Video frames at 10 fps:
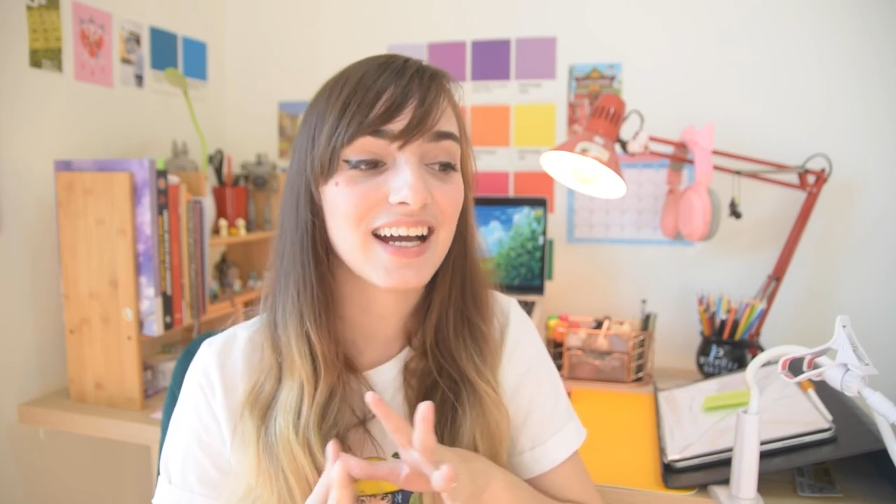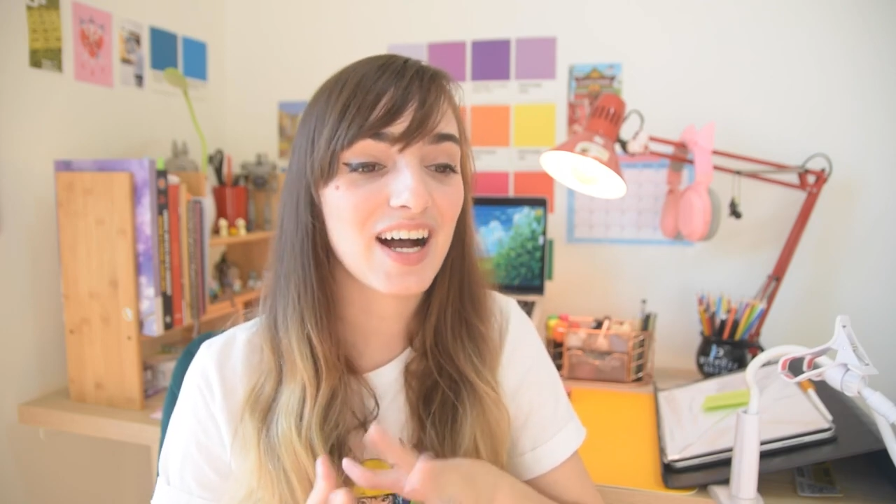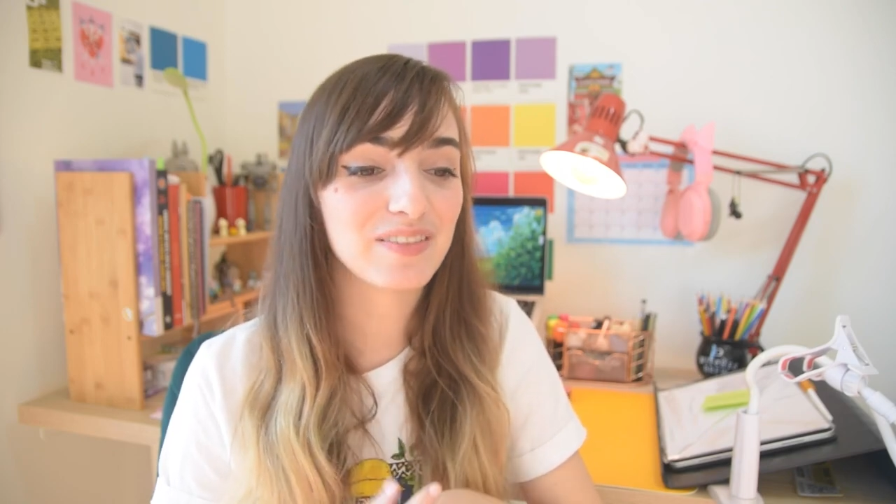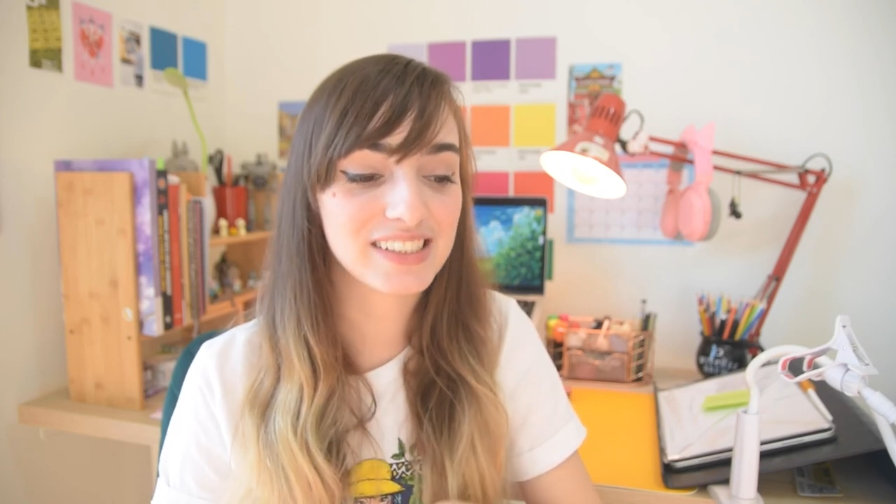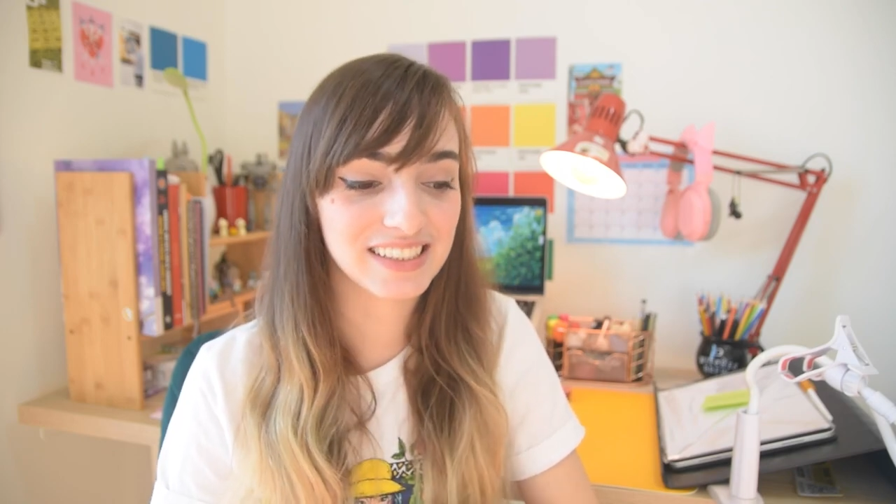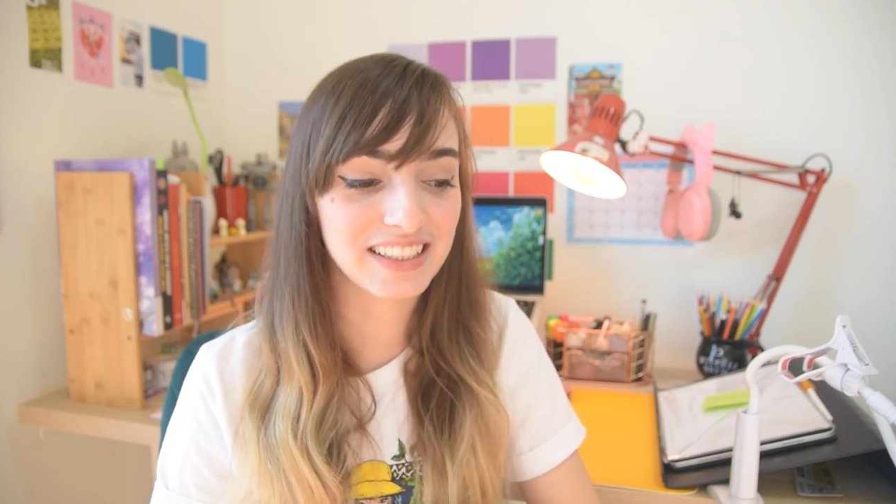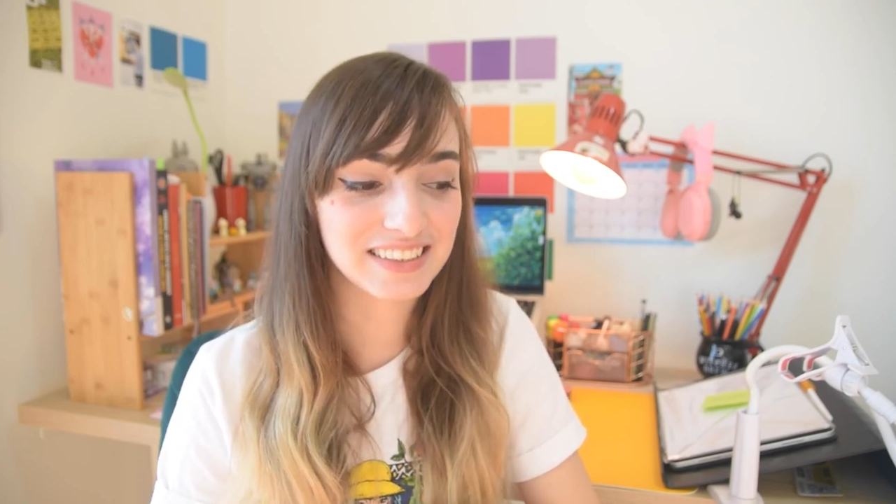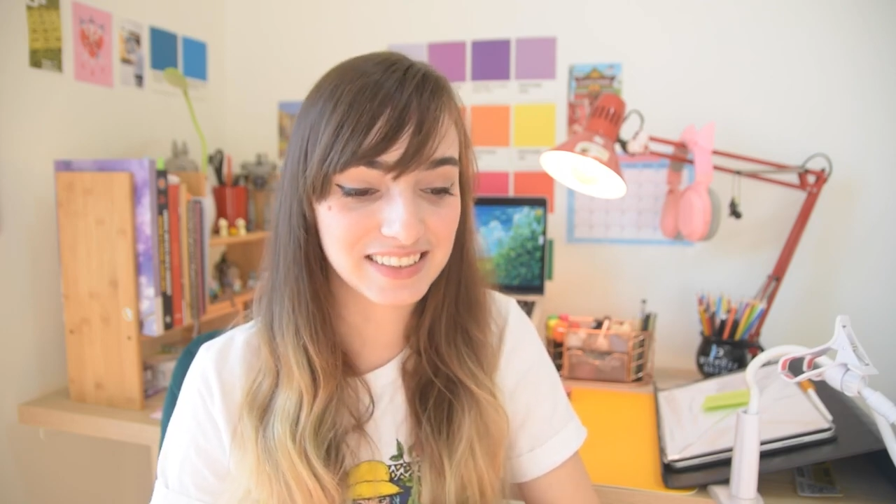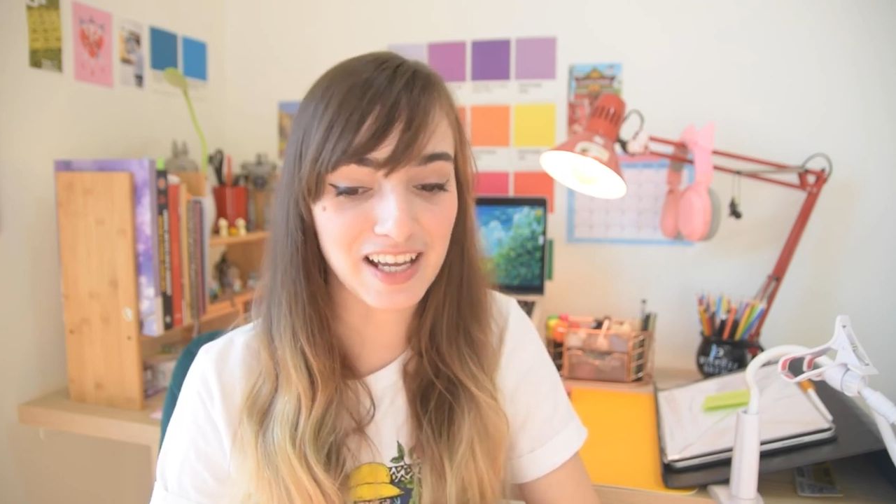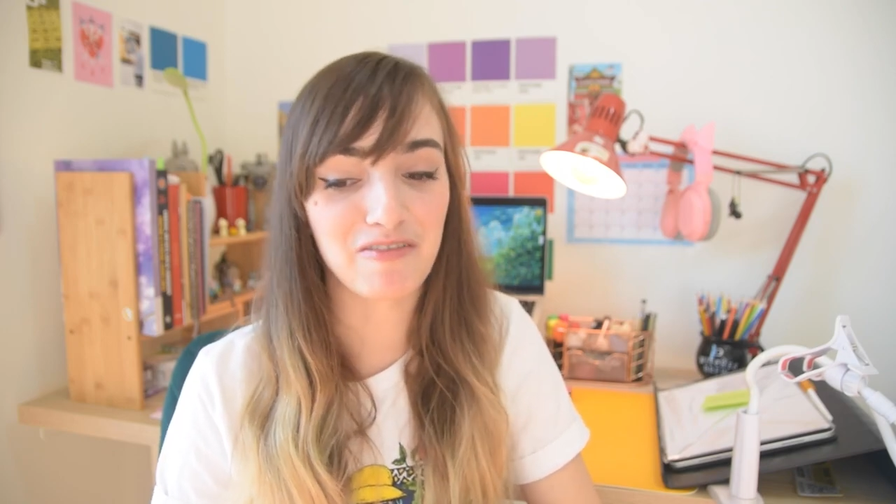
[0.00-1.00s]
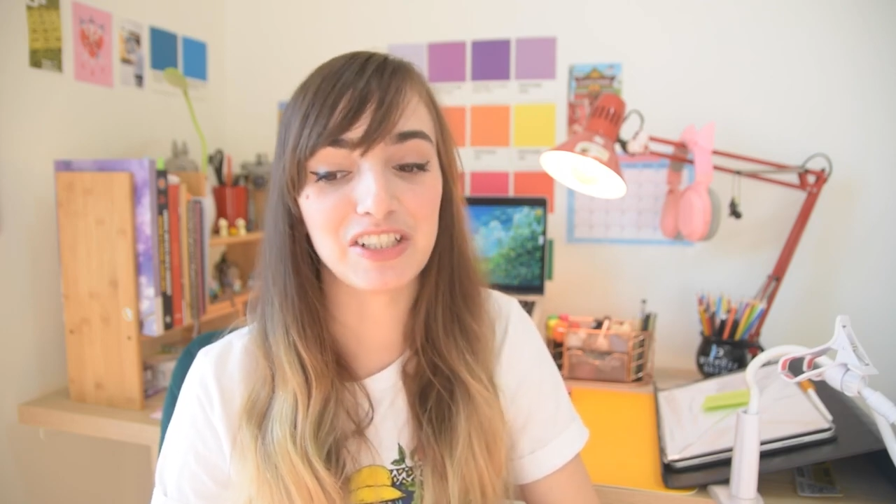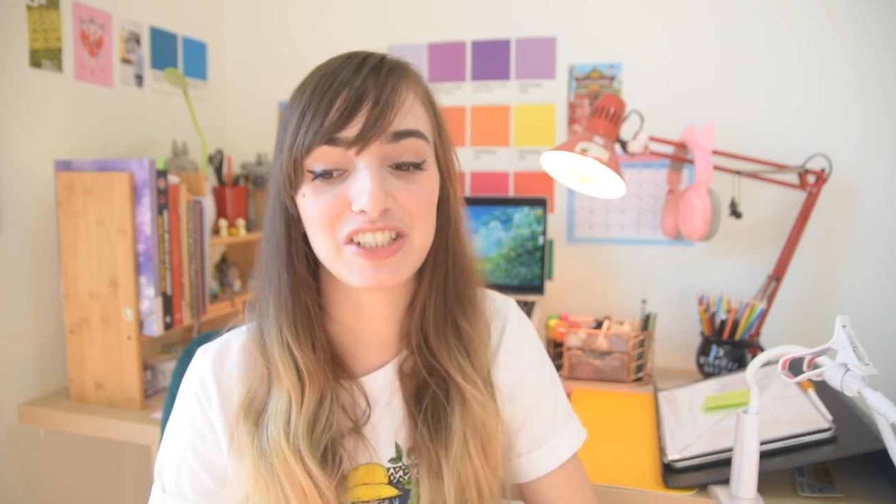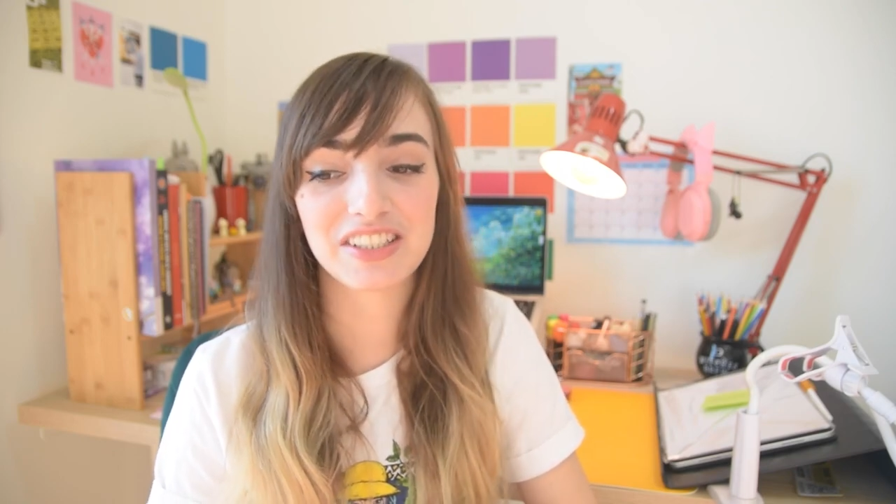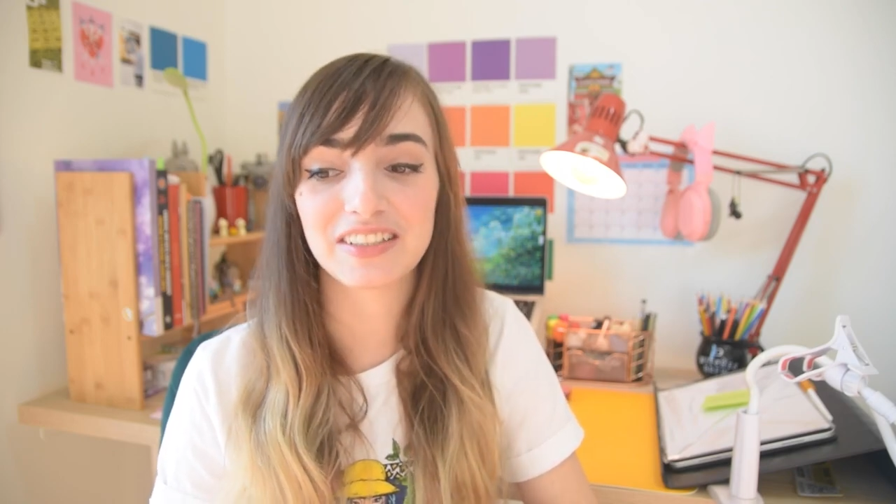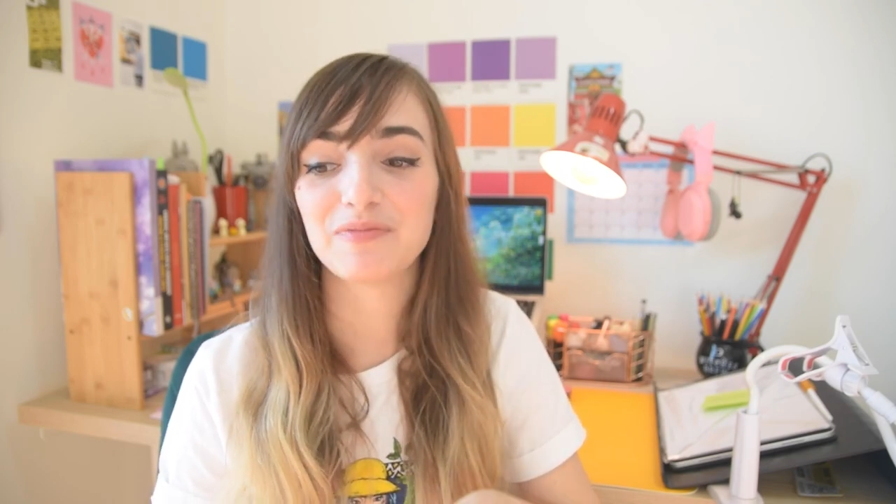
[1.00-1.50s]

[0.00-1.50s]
have established.